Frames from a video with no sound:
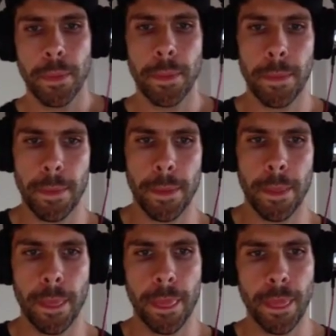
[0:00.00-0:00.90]

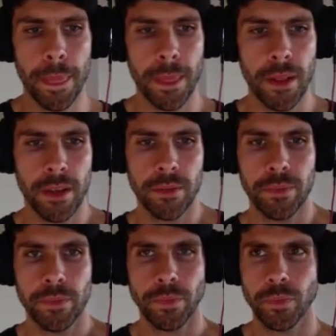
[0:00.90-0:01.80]

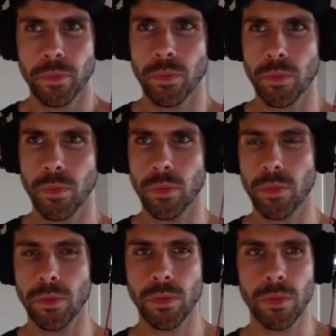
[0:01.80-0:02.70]

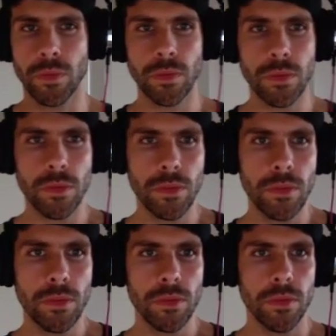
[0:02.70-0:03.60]

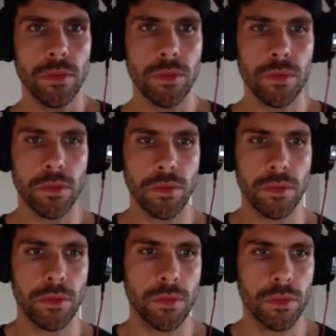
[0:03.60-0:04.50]

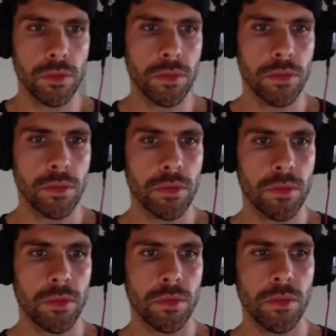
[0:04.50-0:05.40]

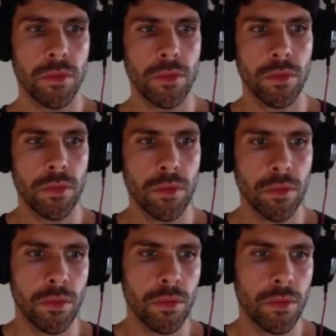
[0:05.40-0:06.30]

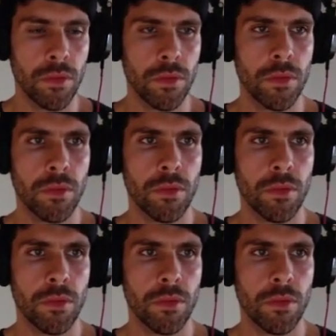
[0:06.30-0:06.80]
No words are spoken by the person on screen.